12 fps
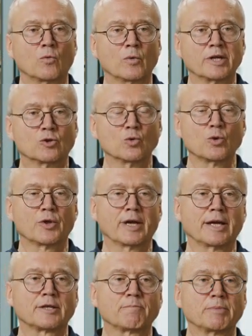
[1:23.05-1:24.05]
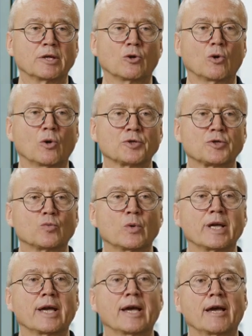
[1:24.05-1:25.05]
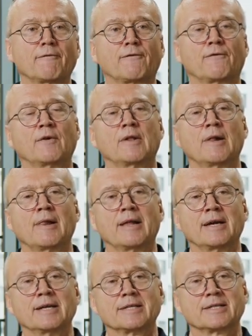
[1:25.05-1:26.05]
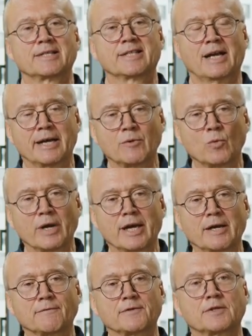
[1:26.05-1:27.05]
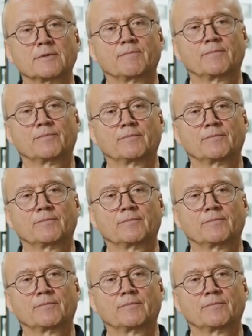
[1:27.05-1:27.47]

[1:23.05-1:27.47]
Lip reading: We do that because we have sine waves